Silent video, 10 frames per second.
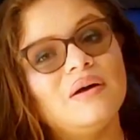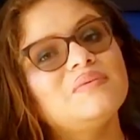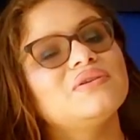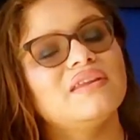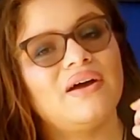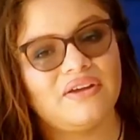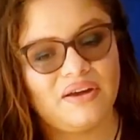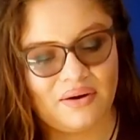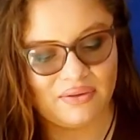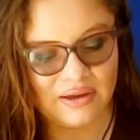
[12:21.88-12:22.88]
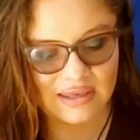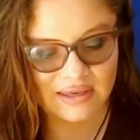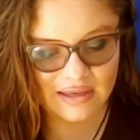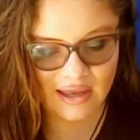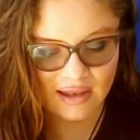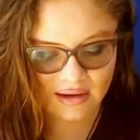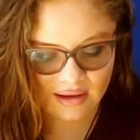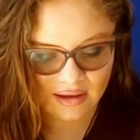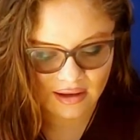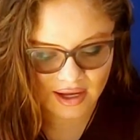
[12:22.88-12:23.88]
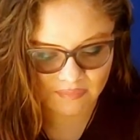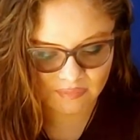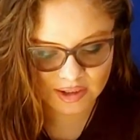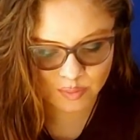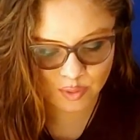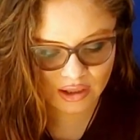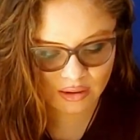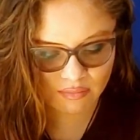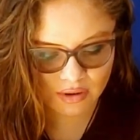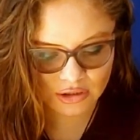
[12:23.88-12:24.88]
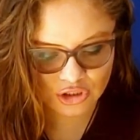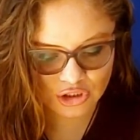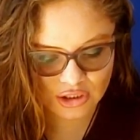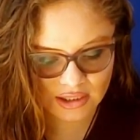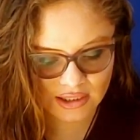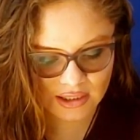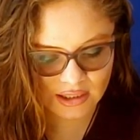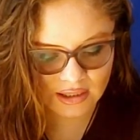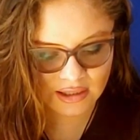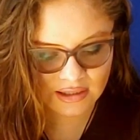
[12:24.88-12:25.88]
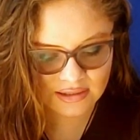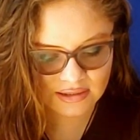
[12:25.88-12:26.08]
So now they are lucky again. That's pretty much it.